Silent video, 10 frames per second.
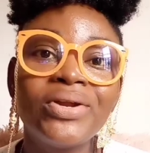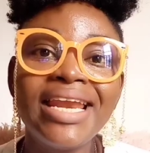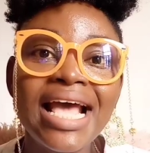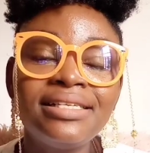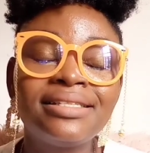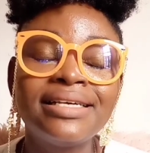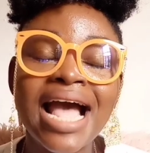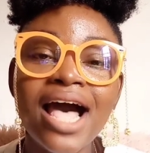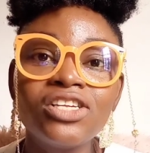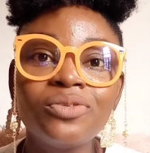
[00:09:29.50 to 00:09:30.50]
next, the
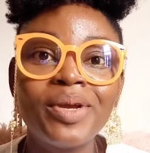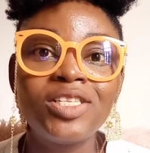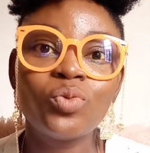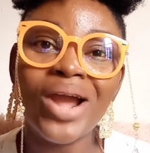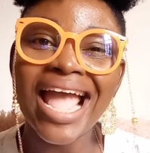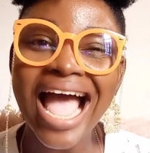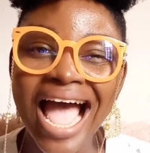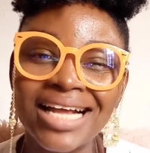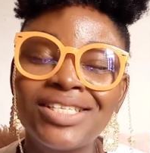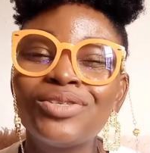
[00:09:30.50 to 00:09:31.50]
housemates were
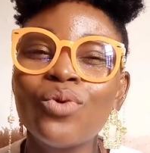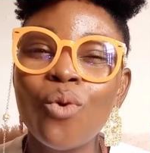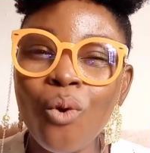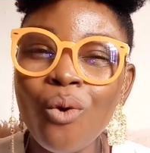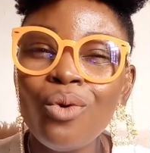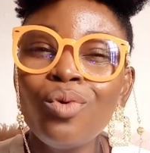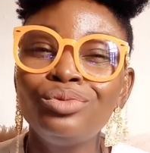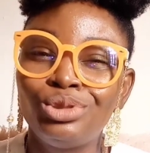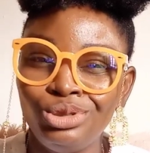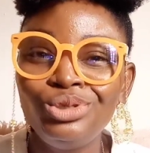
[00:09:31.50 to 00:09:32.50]
asked,
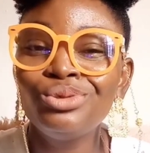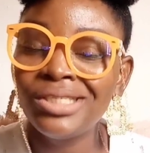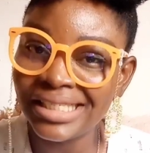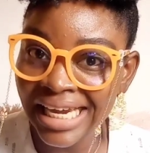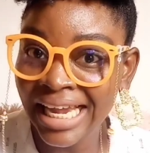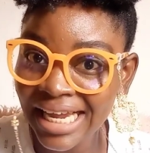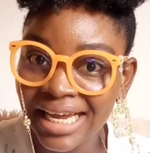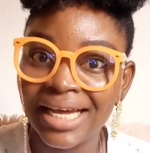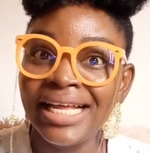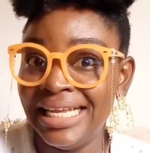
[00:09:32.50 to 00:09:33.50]
who do you
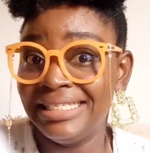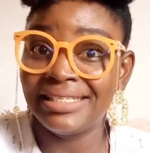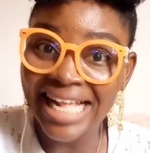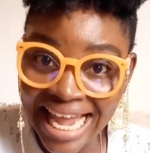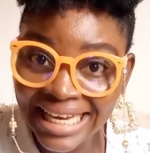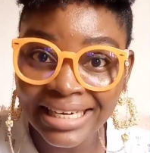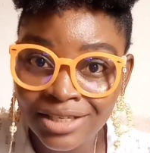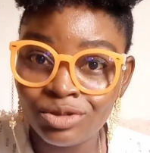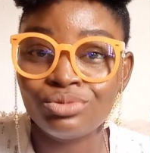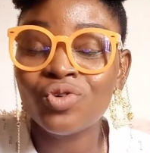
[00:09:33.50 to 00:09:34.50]
think is
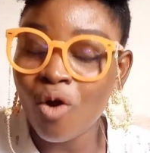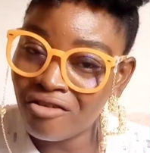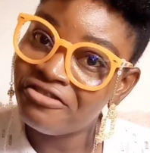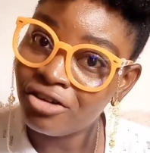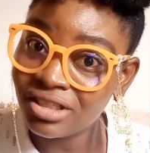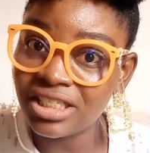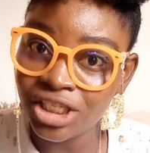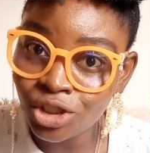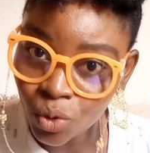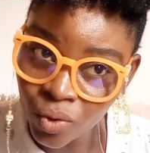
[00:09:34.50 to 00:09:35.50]
likely to confront
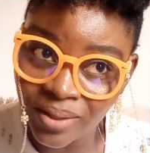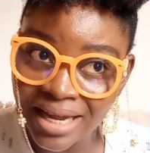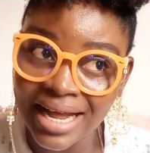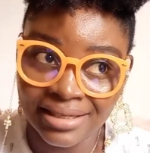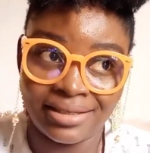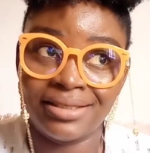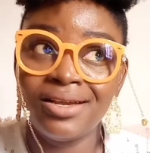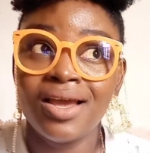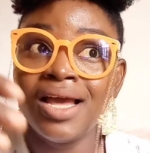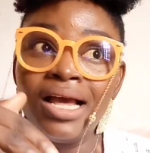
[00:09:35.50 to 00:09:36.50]
each other? As in,
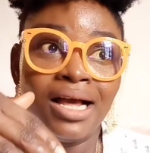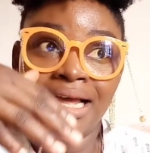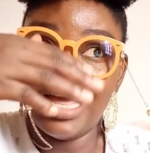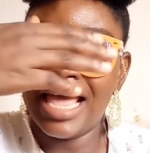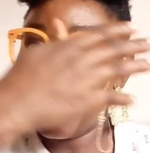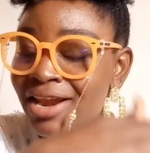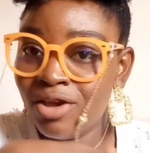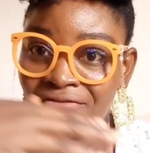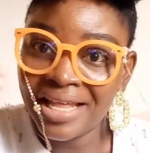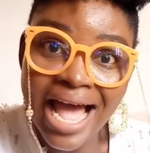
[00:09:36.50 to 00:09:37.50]
any
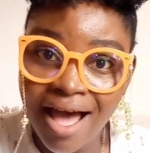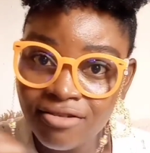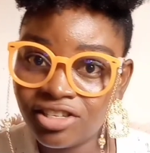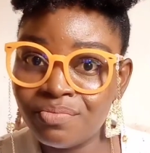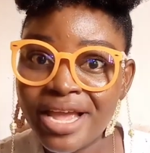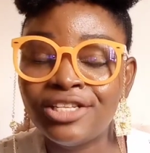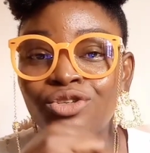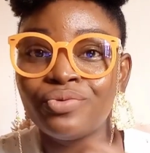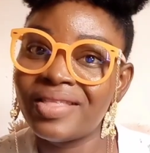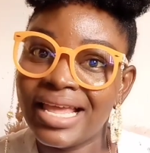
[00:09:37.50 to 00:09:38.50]
of the housemates
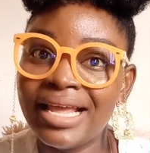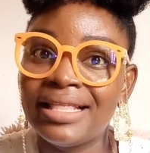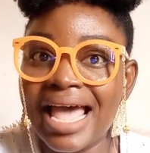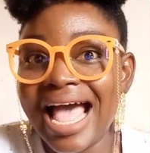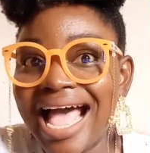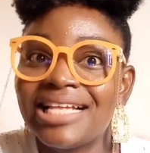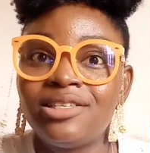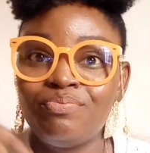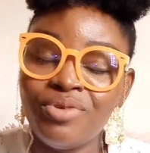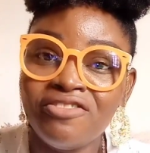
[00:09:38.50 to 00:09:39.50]
you think that
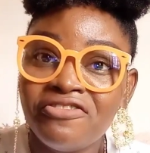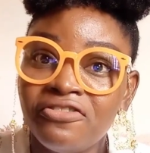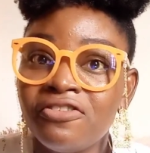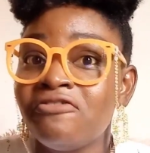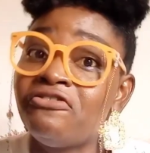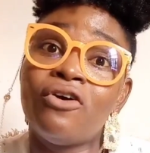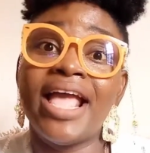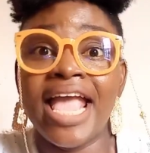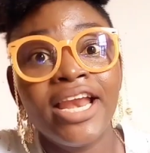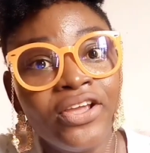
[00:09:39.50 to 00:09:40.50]
has beef for
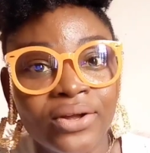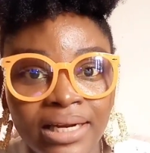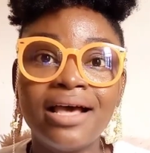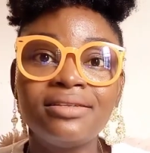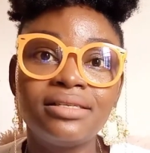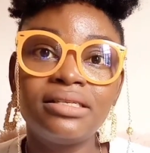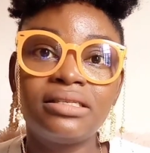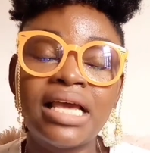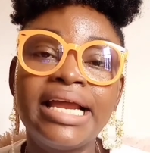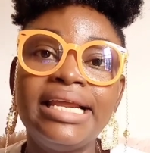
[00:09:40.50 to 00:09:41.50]
any other. Nelson
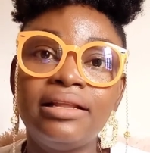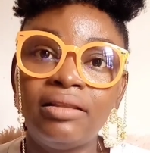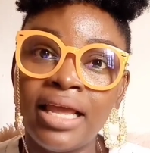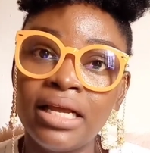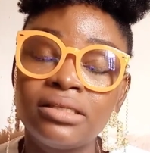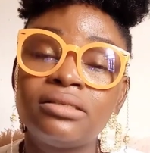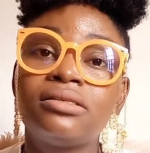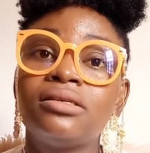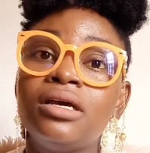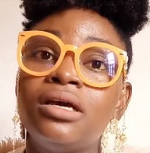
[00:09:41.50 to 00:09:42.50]
said he
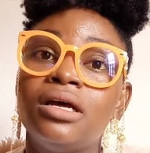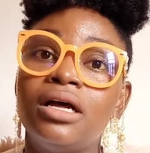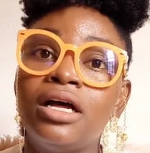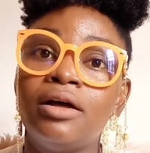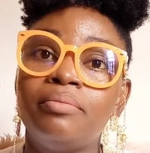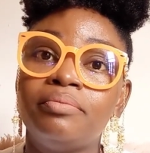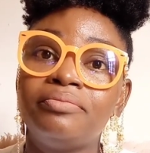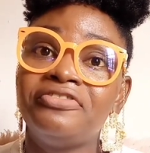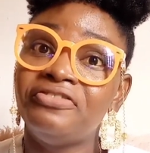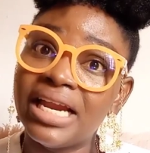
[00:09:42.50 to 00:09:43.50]
thinks
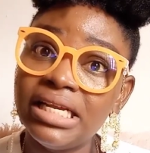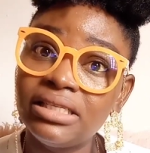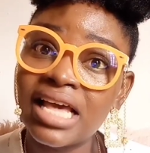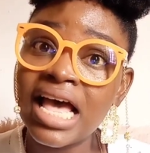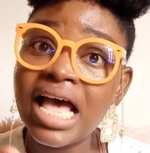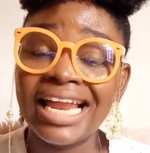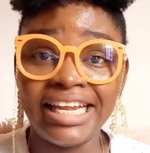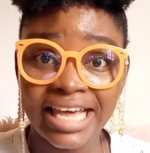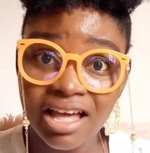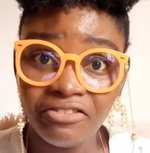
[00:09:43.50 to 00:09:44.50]
Venita
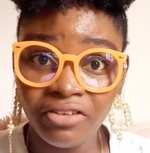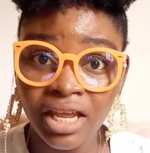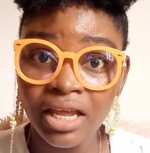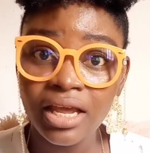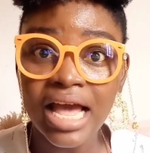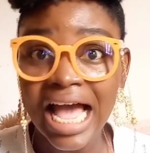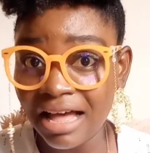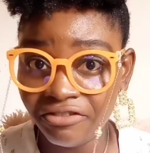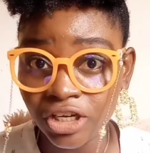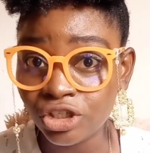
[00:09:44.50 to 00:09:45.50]
and Kathy
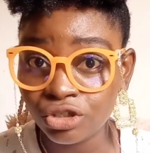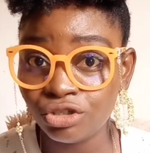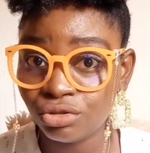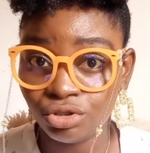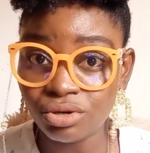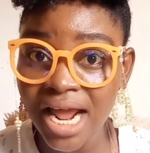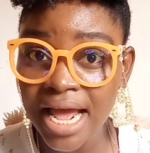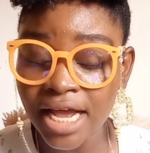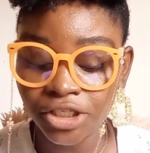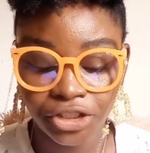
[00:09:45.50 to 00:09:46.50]
have issues to
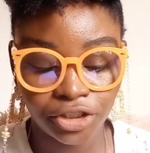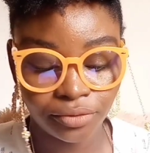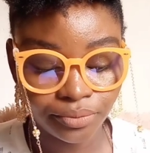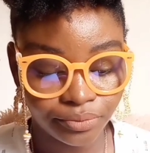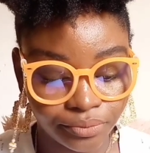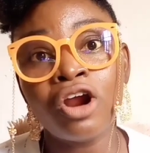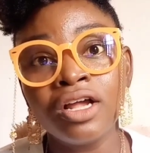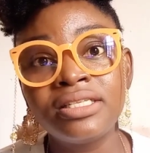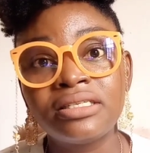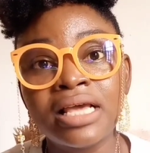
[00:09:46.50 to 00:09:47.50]
trash.
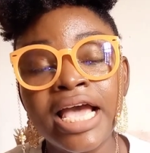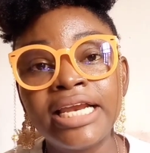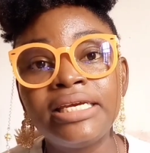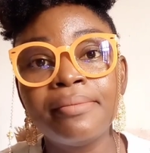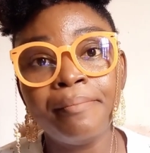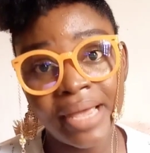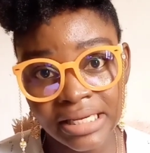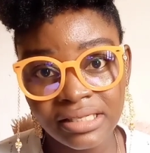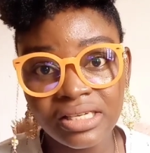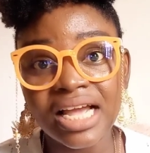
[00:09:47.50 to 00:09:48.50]
Fraud said
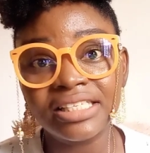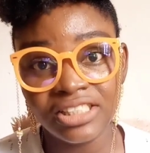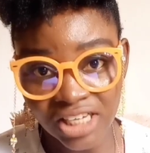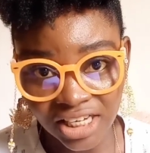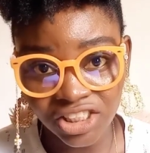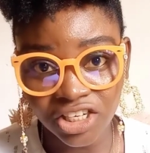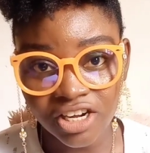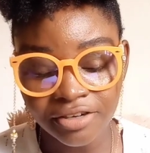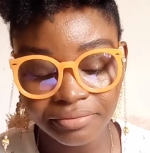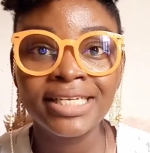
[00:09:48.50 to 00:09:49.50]
Mercy and Tasha.
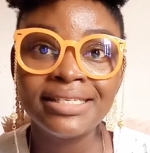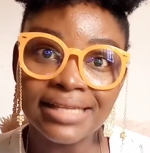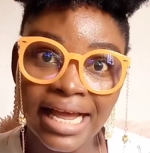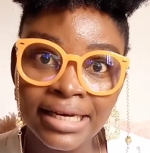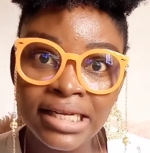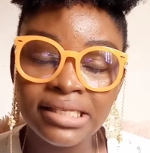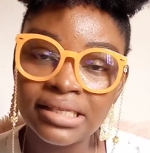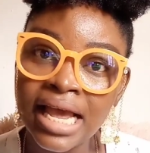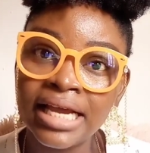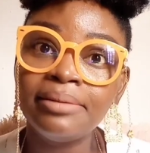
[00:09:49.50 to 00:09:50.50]
Sadi
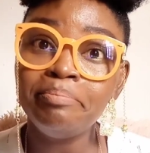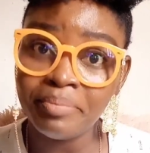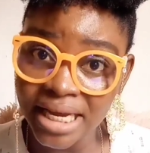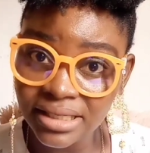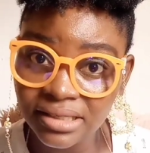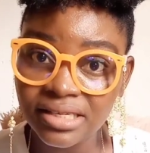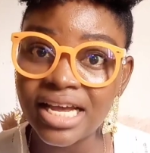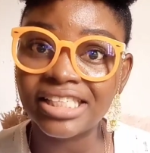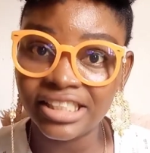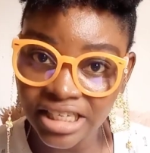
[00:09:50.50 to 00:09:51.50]
said Messi
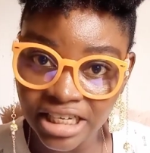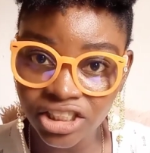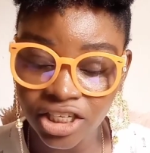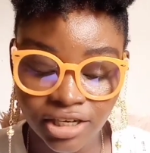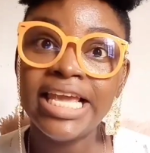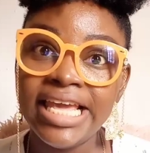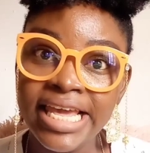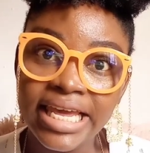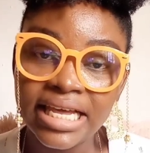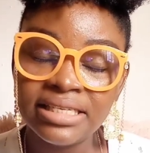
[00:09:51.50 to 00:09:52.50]
and Thatcher.
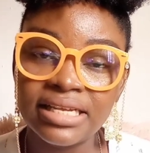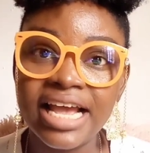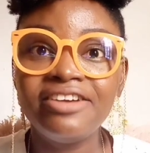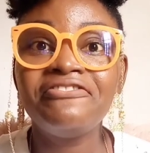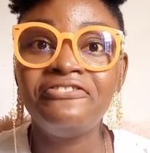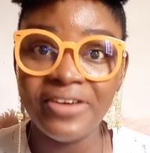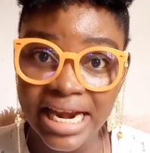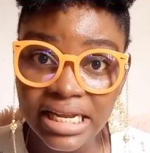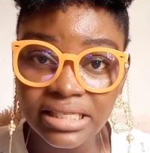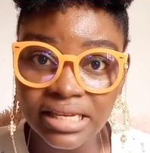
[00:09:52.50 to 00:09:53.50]
Ike said
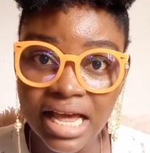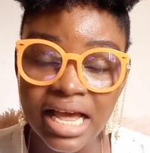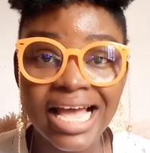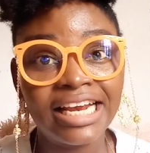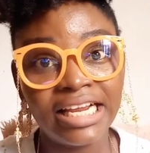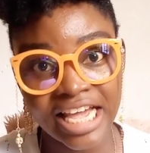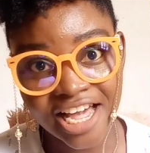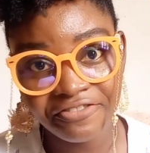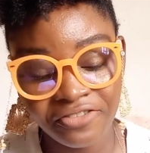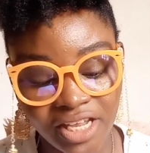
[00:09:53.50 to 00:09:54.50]
Venita and
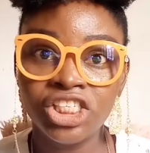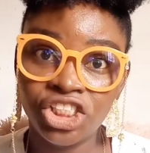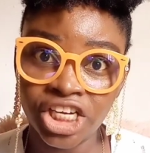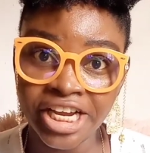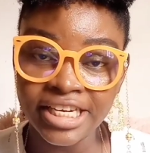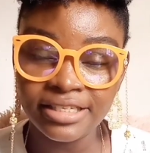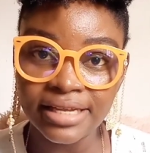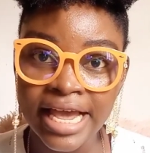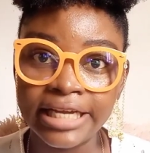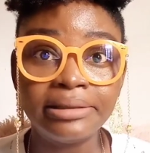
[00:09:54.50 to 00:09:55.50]
Kafi. Sheyi
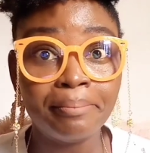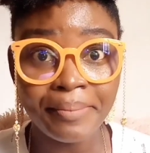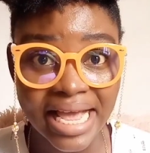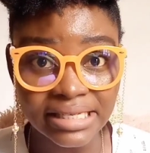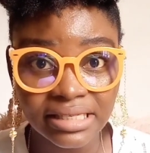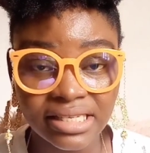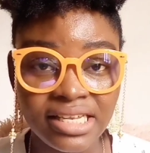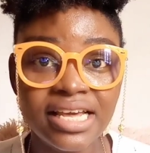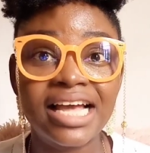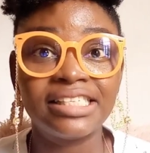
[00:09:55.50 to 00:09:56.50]
said
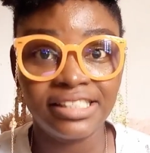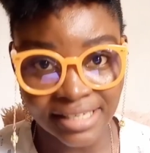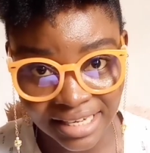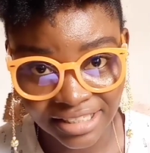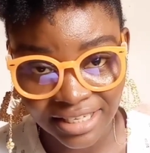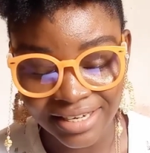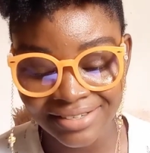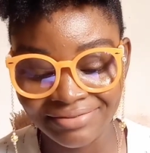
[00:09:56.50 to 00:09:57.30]
Messi and Thatcher.